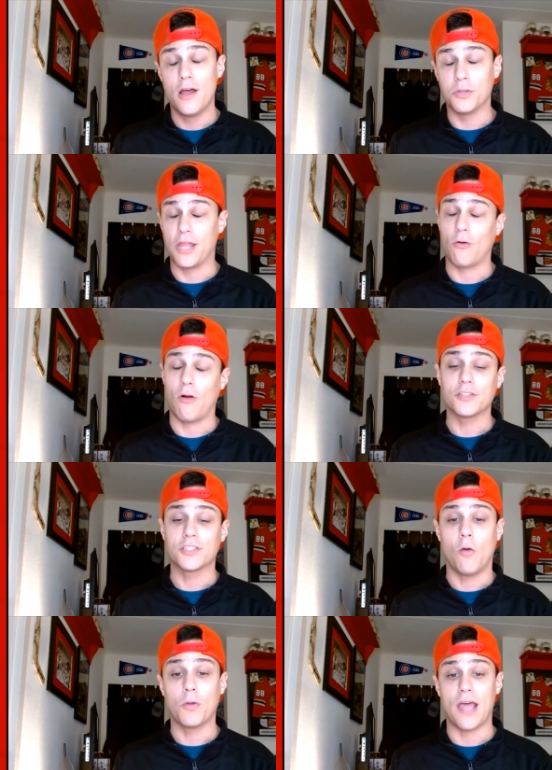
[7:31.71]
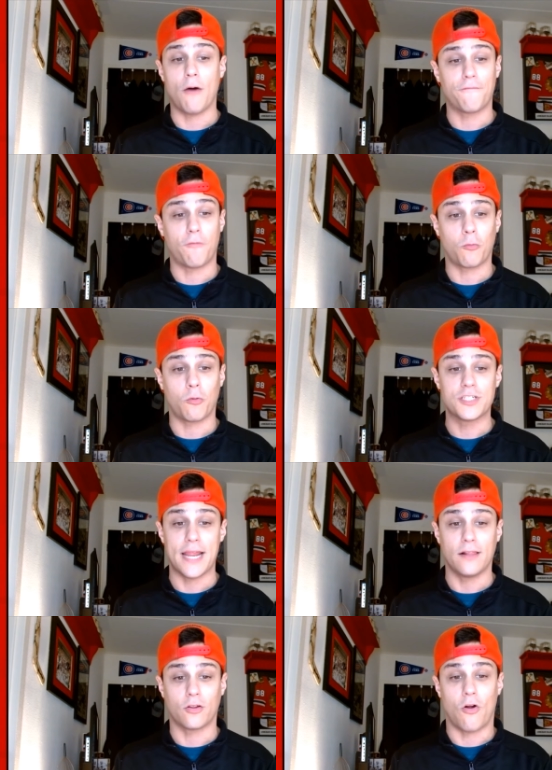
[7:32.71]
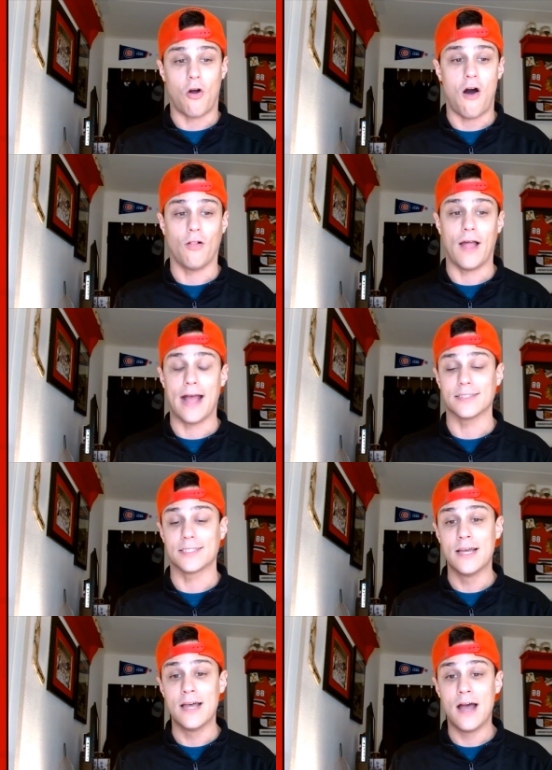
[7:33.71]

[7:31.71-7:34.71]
but they were also without forward Taylor Hall as